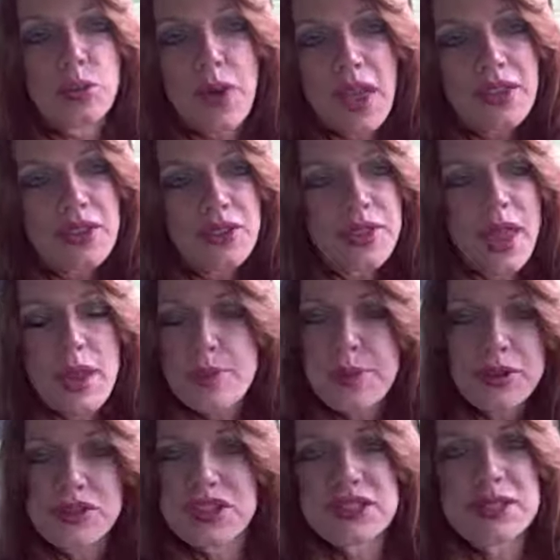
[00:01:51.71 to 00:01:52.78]
Whether they
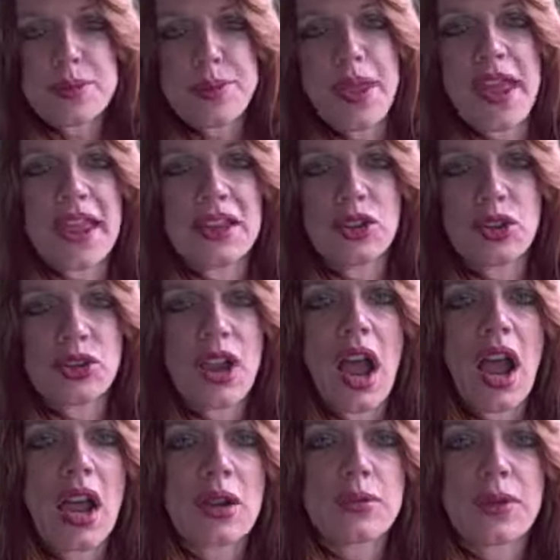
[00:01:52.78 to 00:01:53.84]
participate or
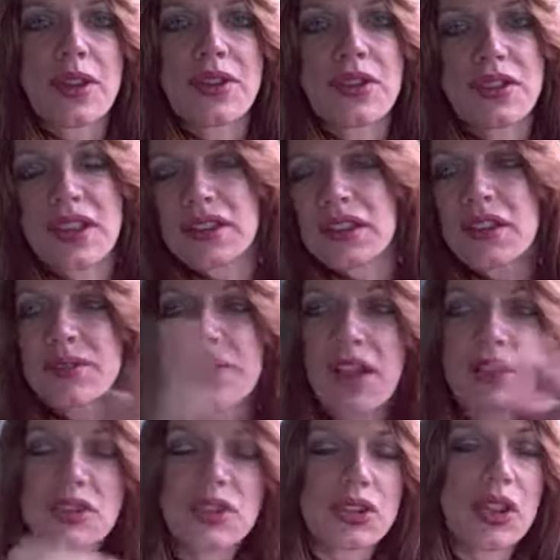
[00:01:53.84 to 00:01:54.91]
not, whether they live
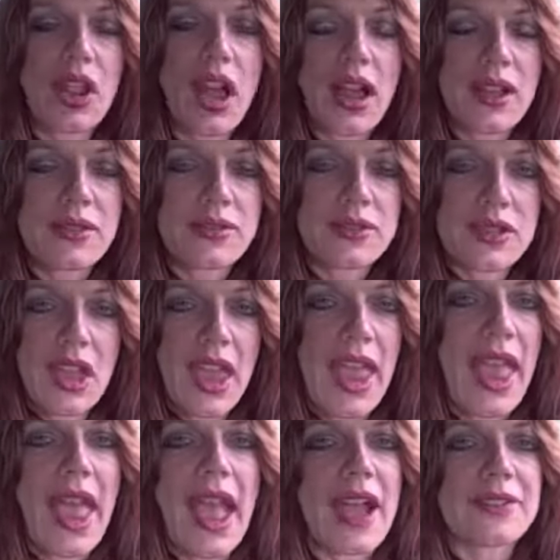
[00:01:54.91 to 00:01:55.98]
out their lives
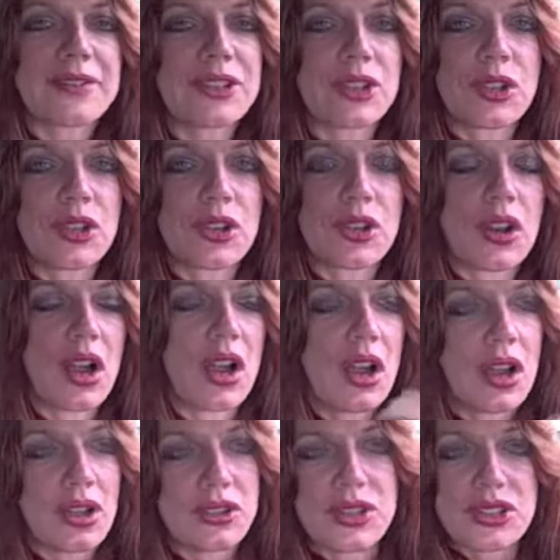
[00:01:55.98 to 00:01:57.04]
after
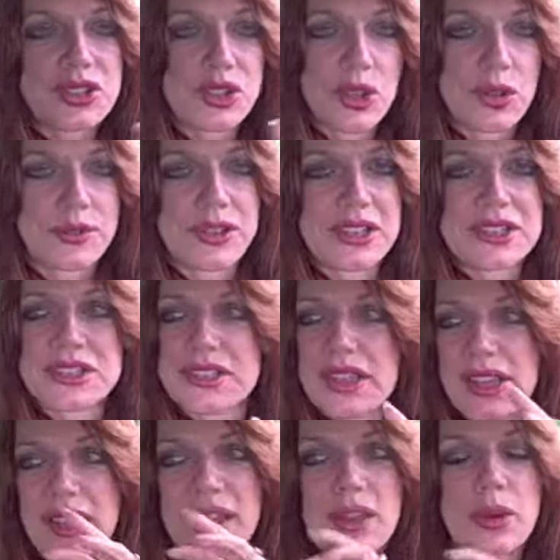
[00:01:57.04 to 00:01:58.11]
the service
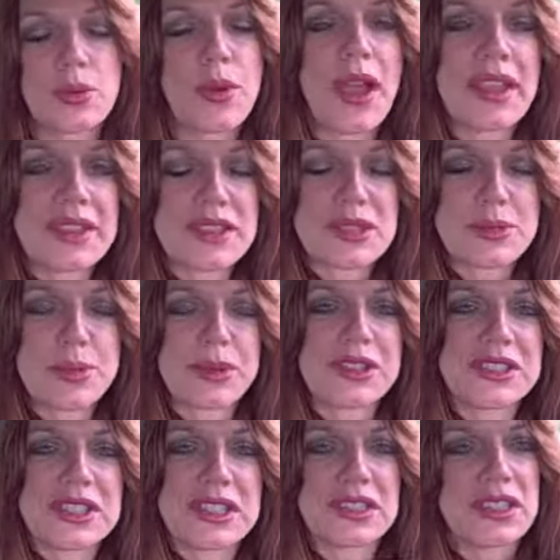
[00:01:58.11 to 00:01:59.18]
in a way that's
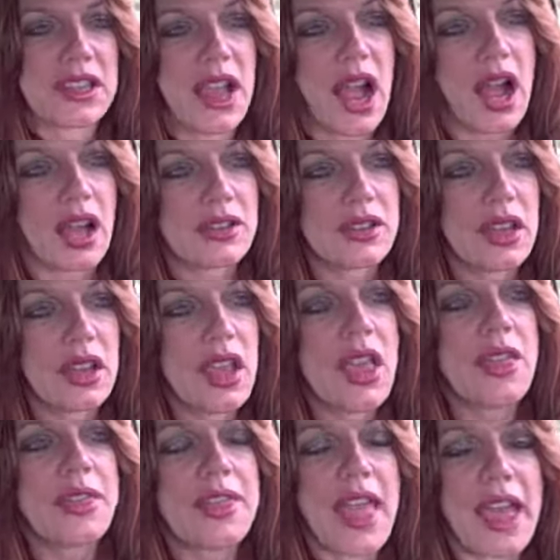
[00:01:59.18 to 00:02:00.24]
pleasing to God,
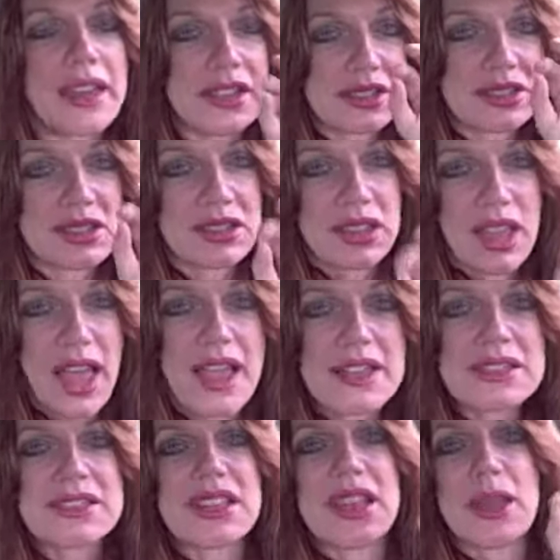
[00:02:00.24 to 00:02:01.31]
that is
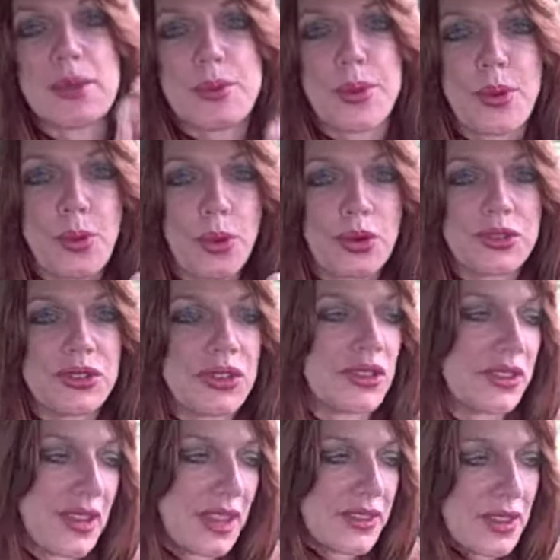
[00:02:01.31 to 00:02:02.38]
less
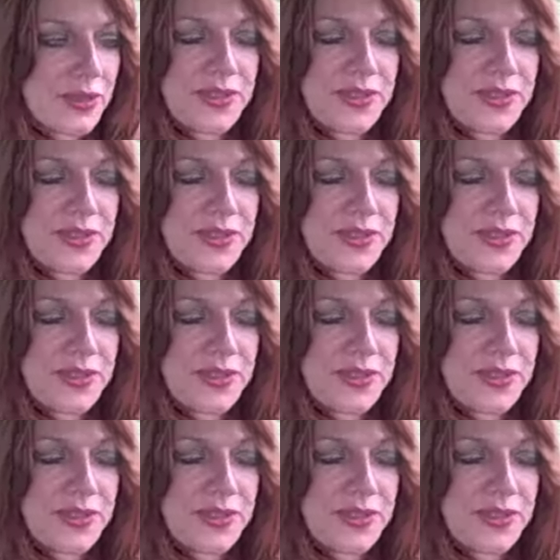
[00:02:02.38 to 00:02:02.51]
important than the